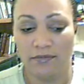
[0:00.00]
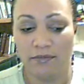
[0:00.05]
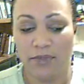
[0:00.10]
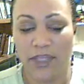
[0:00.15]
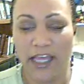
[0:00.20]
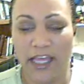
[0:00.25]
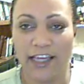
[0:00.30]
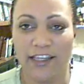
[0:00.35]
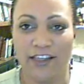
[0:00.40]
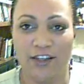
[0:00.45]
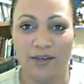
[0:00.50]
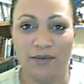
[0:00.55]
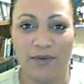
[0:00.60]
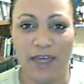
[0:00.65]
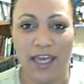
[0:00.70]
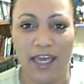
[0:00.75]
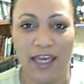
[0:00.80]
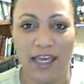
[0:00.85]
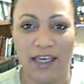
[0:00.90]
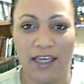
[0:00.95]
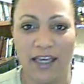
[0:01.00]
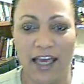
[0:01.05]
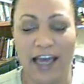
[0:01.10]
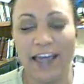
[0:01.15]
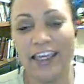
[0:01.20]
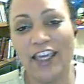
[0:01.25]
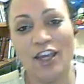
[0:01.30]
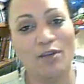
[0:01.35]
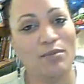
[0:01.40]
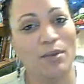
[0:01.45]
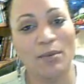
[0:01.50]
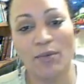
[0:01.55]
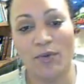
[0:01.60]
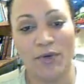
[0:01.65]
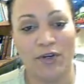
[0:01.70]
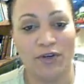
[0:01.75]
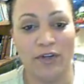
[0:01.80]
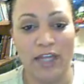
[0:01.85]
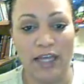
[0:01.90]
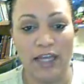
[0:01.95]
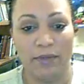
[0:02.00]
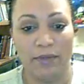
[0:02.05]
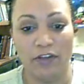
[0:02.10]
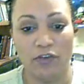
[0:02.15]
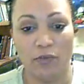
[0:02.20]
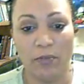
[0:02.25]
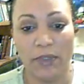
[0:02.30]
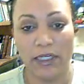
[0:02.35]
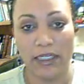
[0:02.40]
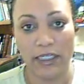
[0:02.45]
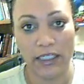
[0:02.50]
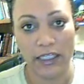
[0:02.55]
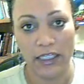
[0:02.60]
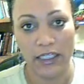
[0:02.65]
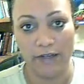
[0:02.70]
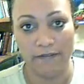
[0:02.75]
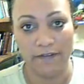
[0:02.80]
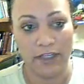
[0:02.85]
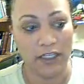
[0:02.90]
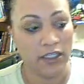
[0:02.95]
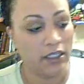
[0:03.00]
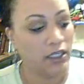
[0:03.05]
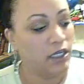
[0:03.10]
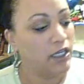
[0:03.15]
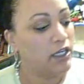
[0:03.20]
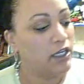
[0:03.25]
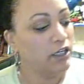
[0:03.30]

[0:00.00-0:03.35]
Black UK, I can't remember what her name is, but in any event,